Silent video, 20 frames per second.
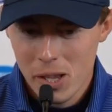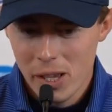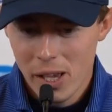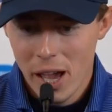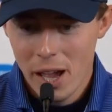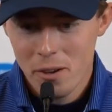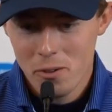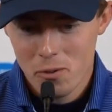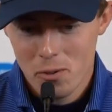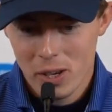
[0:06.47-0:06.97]

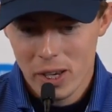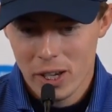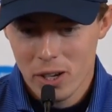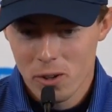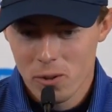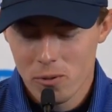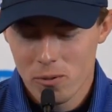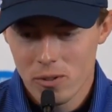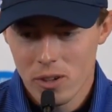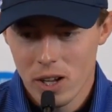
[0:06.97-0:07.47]
Yeah, it was really
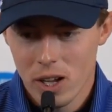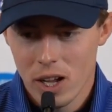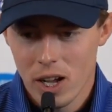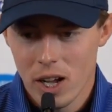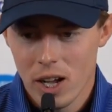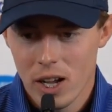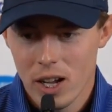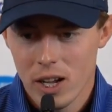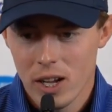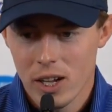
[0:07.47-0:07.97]
cool.
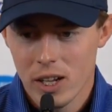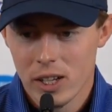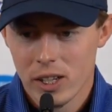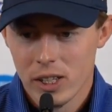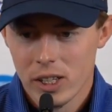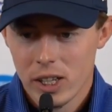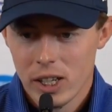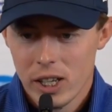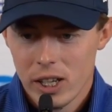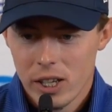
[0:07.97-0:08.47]
Uh,
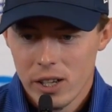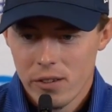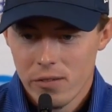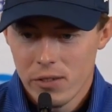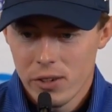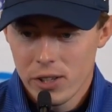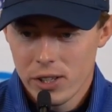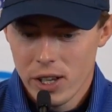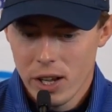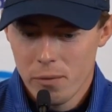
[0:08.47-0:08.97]

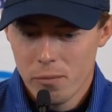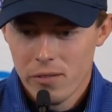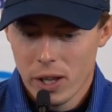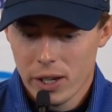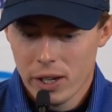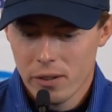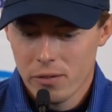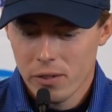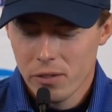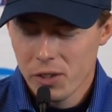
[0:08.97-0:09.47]
first time
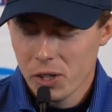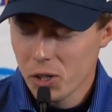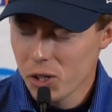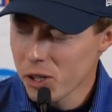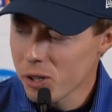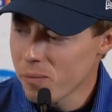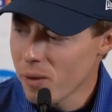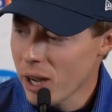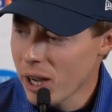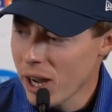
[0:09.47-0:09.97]
like I've
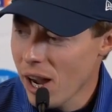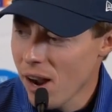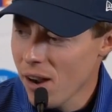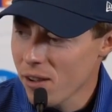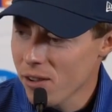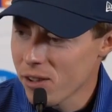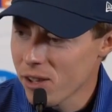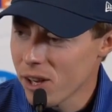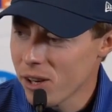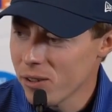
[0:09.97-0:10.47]
officially met Gareth,
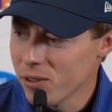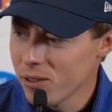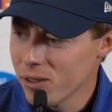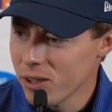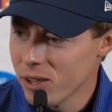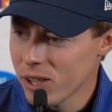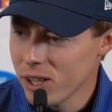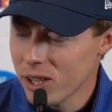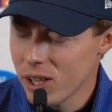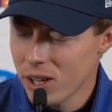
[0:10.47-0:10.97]
so
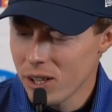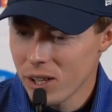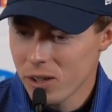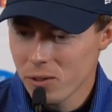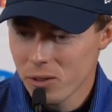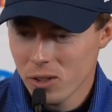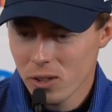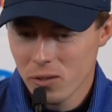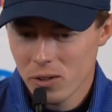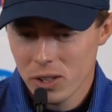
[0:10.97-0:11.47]
that that
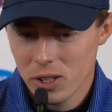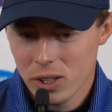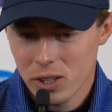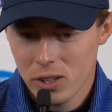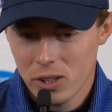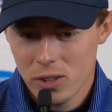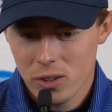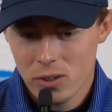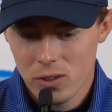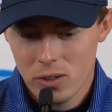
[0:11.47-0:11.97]
was obviously
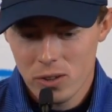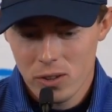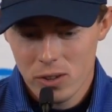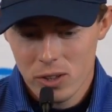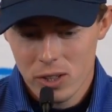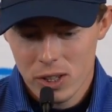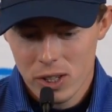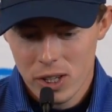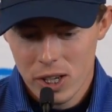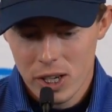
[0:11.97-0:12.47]
good good
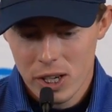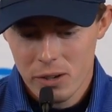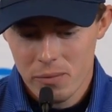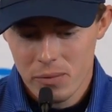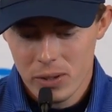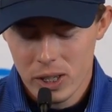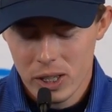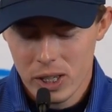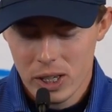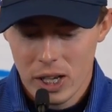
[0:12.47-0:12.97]
to see him,
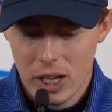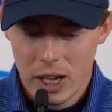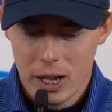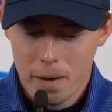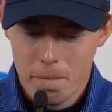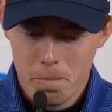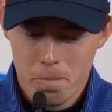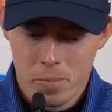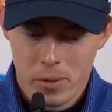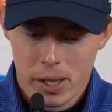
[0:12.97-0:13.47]
and
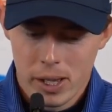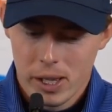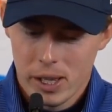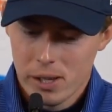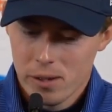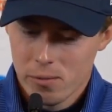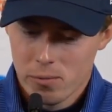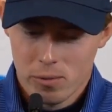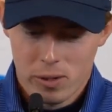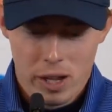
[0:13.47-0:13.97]
um,
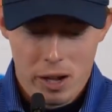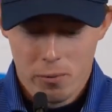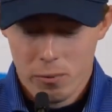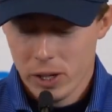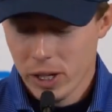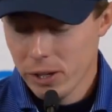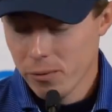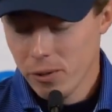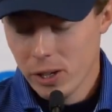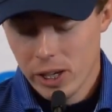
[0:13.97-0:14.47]
yeah,
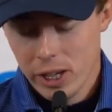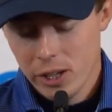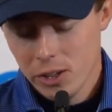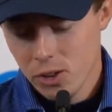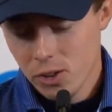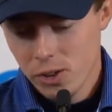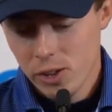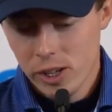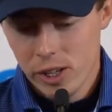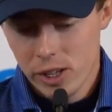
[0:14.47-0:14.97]
really really
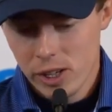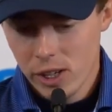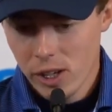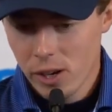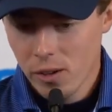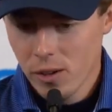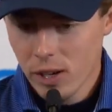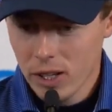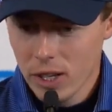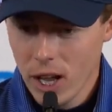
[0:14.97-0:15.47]
enjoyed it. You
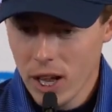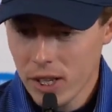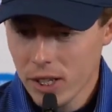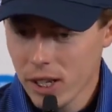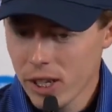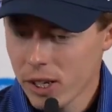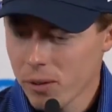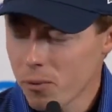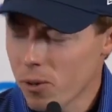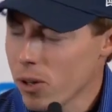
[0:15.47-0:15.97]
know,
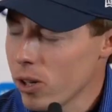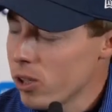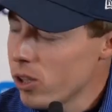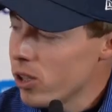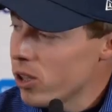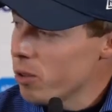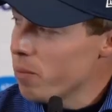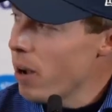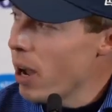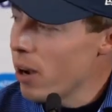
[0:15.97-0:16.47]
asking him
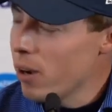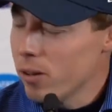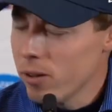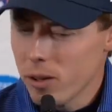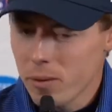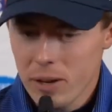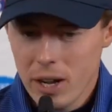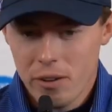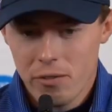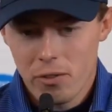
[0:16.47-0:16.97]
questions about
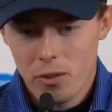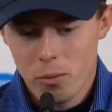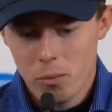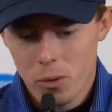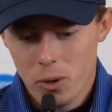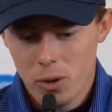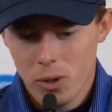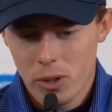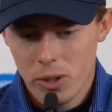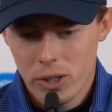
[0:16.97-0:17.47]
about
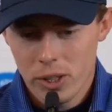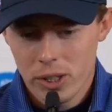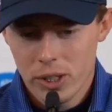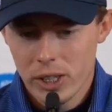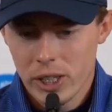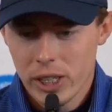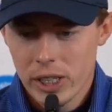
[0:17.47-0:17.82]
football, and